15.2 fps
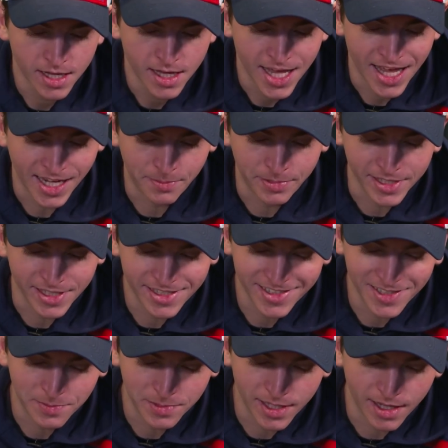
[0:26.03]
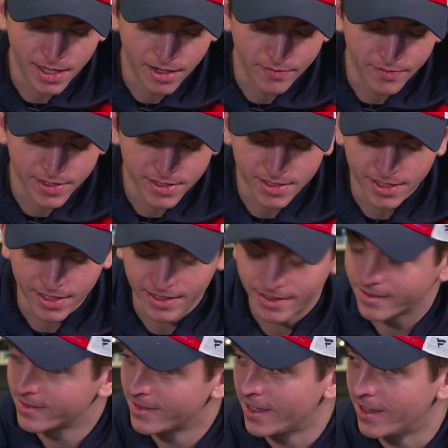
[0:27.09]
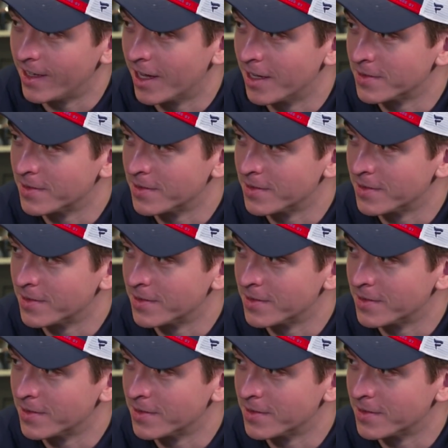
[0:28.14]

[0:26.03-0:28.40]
Any places you plan on visiting in the off